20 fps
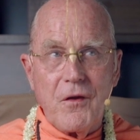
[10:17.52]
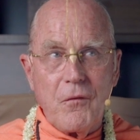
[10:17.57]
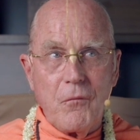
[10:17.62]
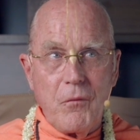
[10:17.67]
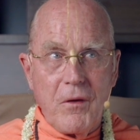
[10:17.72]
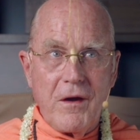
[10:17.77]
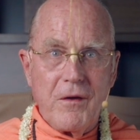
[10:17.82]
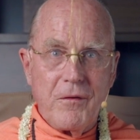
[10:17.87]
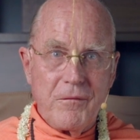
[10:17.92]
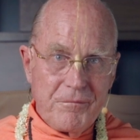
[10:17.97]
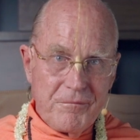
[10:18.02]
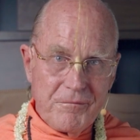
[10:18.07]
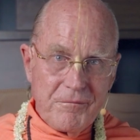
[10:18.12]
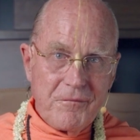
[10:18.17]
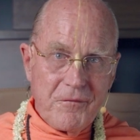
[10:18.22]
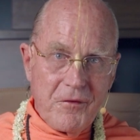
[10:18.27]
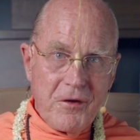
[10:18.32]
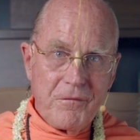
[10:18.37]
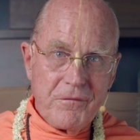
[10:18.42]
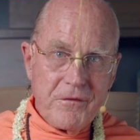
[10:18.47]
while
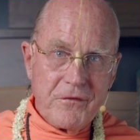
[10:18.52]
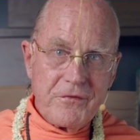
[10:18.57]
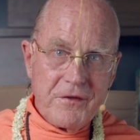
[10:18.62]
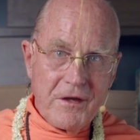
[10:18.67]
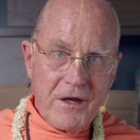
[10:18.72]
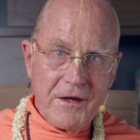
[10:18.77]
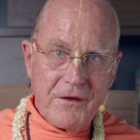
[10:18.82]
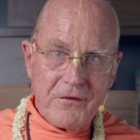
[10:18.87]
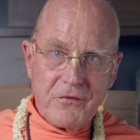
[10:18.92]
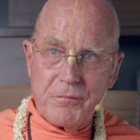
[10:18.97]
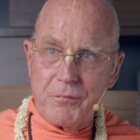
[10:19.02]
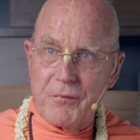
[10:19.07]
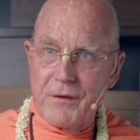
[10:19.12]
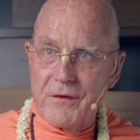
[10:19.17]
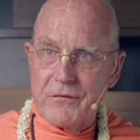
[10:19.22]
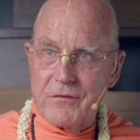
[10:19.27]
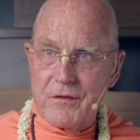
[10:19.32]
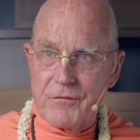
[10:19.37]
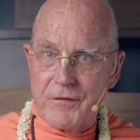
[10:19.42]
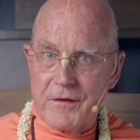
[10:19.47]
on this highest
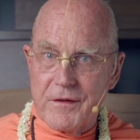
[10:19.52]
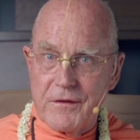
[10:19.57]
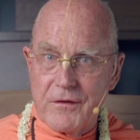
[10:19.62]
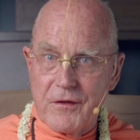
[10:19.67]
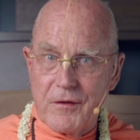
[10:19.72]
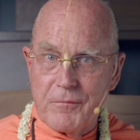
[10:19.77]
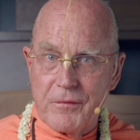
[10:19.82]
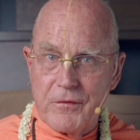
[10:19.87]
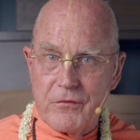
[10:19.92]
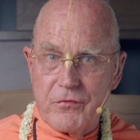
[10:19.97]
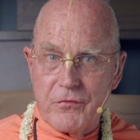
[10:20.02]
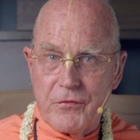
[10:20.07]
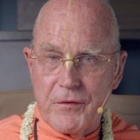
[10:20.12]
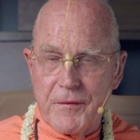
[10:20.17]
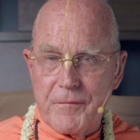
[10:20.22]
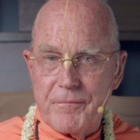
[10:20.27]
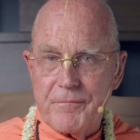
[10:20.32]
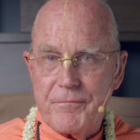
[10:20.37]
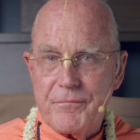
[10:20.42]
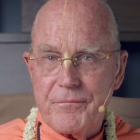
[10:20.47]
branch of a kadamba tree.
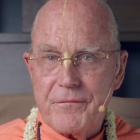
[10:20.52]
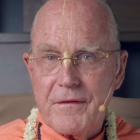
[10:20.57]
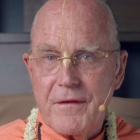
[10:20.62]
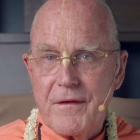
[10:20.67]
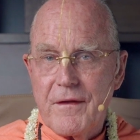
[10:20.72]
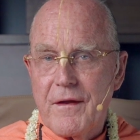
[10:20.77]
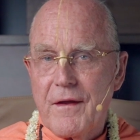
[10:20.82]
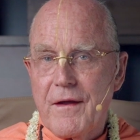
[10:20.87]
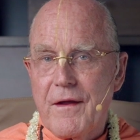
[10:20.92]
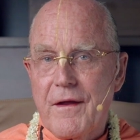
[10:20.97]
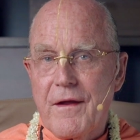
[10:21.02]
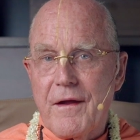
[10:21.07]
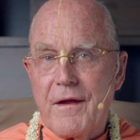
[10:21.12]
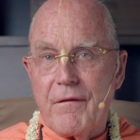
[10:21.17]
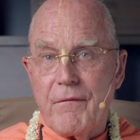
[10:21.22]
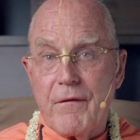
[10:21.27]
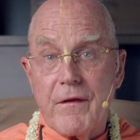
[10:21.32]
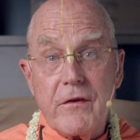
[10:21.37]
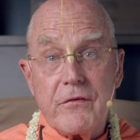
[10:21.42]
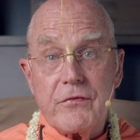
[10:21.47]

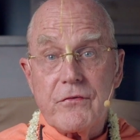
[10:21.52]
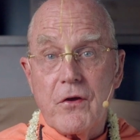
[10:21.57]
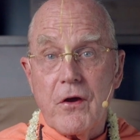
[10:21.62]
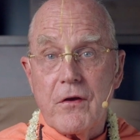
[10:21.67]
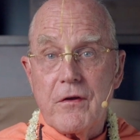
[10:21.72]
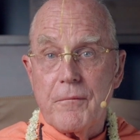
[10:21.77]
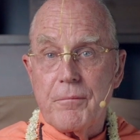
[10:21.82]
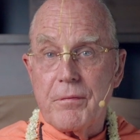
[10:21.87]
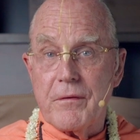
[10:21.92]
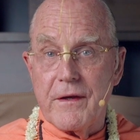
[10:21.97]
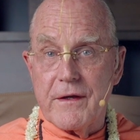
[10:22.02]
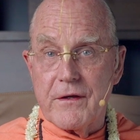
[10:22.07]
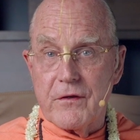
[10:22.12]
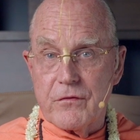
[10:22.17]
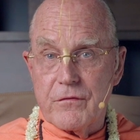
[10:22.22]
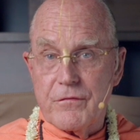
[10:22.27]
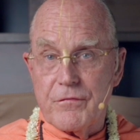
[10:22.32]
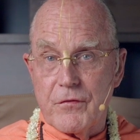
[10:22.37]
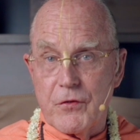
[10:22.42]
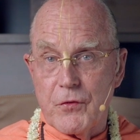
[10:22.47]
Then he started playing
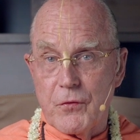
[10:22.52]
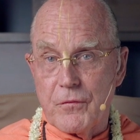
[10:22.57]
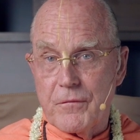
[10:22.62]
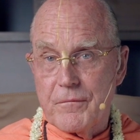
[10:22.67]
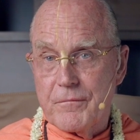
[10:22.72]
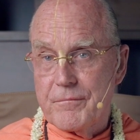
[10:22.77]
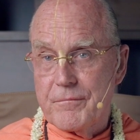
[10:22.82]
his flute